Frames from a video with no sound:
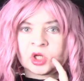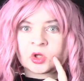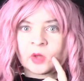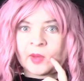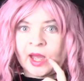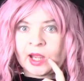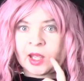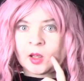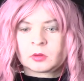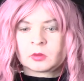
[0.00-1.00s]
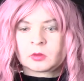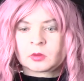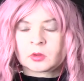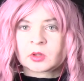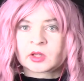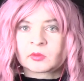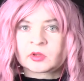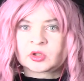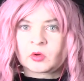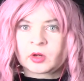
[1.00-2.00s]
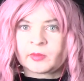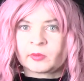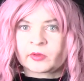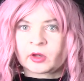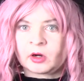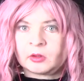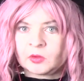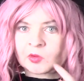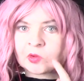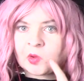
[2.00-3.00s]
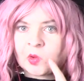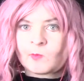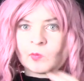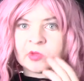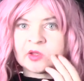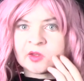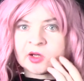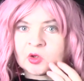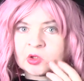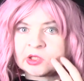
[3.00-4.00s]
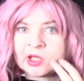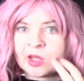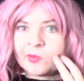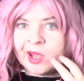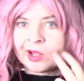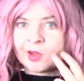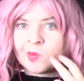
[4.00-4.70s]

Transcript: He took it back. So he's talking about with the girls. He said he couldn't take it back.